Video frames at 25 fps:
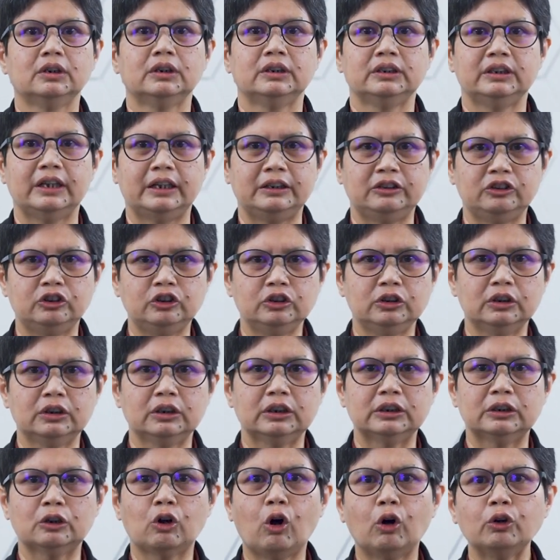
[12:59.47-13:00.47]
that
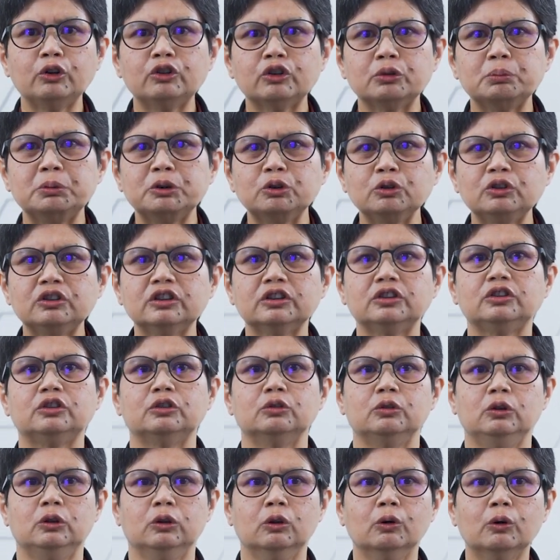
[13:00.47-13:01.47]
contributed to
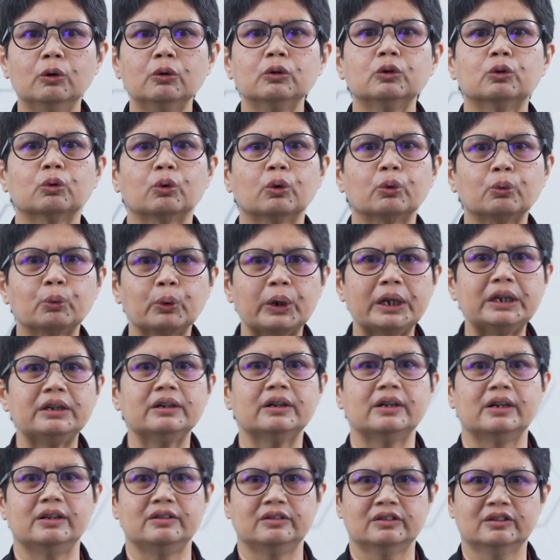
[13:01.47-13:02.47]
low growth rate
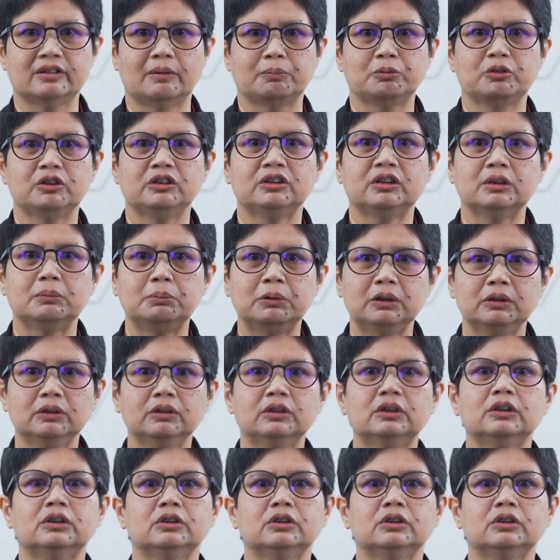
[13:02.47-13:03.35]
and susceptible